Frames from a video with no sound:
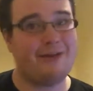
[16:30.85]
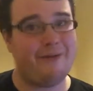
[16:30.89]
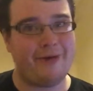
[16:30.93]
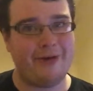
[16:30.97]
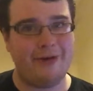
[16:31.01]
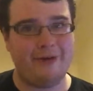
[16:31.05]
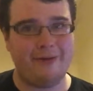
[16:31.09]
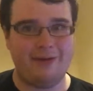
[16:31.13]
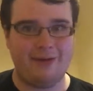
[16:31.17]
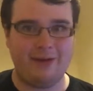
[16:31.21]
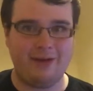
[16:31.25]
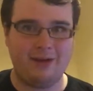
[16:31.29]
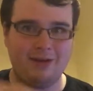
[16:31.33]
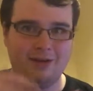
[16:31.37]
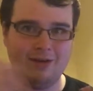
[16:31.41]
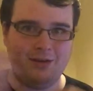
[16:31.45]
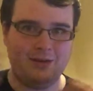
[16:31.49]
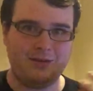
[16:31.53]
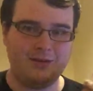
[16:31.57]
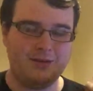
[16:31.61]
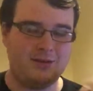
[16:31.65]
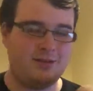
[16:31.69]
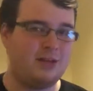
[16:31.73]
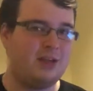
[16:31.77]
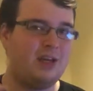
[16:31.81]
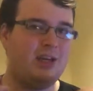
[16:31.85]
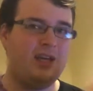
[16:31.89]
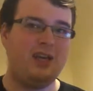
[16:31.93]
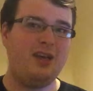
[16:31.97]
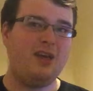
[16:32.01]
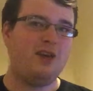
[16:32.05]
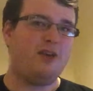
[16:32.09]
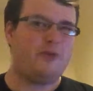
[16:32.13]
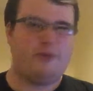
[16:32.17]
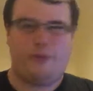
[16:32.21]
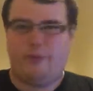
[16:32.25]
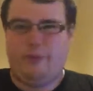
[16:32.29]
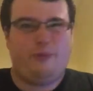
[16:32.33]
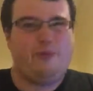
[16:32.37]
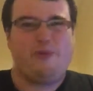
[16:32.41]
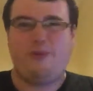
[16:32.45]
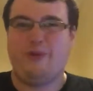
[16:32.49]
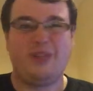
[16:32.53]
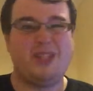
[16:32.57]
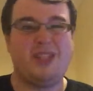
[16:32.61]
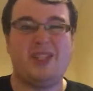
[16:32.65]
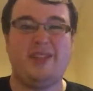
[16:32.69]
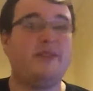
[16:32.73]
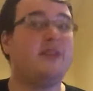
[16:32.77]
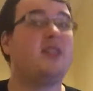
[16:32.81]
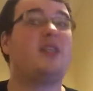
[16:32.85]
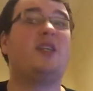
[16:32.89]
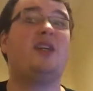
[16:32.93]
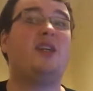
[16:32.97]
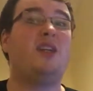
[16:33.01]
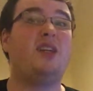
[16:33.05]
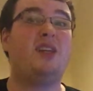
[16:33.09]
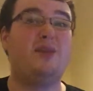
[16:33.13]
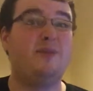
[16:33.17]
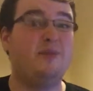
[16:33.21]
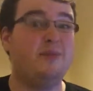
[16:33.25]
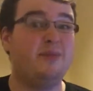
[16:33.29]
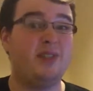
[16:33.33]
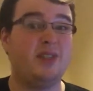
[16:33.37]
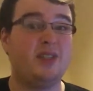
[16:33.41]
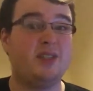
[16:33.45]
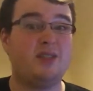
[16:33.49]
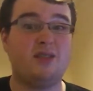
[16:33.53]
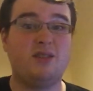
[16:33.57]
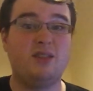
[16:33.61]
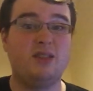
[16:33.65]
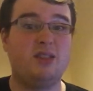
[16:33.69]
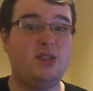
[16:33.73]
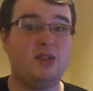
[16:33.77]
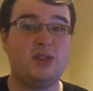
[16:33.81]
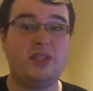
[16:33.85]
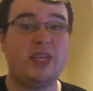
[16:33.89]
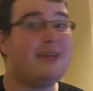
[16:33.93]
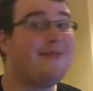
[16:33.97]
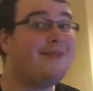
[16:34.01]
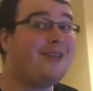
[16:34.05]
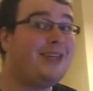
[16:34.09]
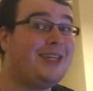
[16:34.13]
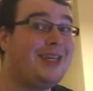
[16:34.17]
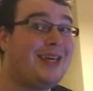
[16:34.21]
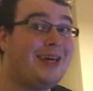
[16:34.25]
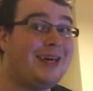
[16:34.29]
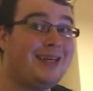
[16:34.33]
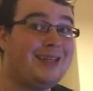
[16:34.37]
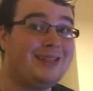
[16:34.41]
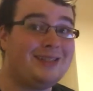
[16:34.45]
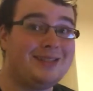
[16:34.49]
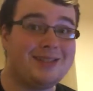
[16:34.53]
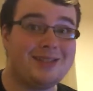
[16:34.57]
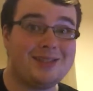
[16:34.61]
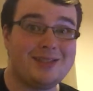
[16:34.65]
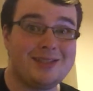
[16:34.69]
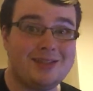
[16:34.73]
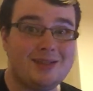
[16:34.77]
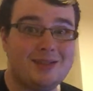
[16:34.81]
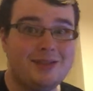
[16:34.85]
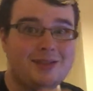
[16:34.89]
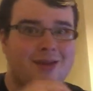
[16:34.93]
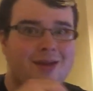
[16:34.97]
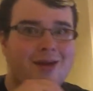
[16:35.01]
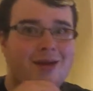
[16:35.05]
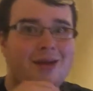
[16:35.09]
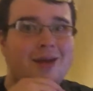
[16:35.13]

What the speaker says: Rowling, not Christopher Columbus, not David Yates.